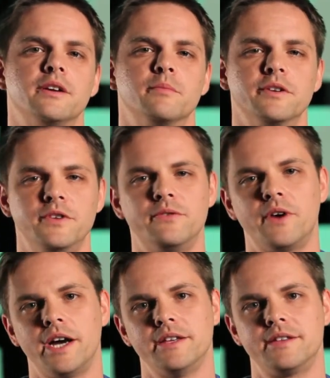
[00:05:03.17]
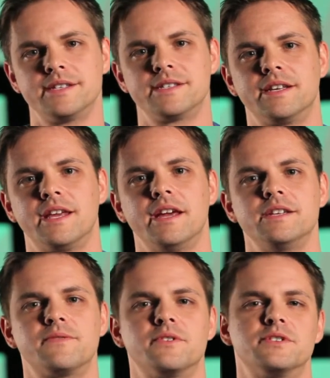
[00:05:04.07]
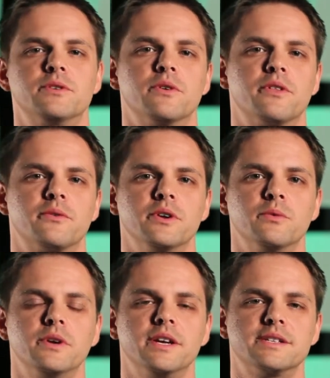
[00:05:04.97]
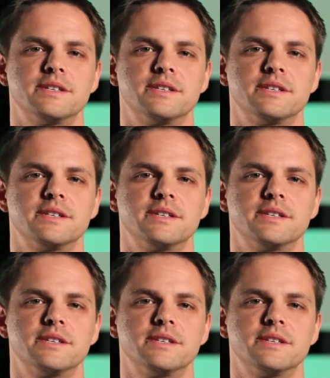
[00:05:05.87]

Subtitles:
But if you find that this case for 2 or 3 weeks,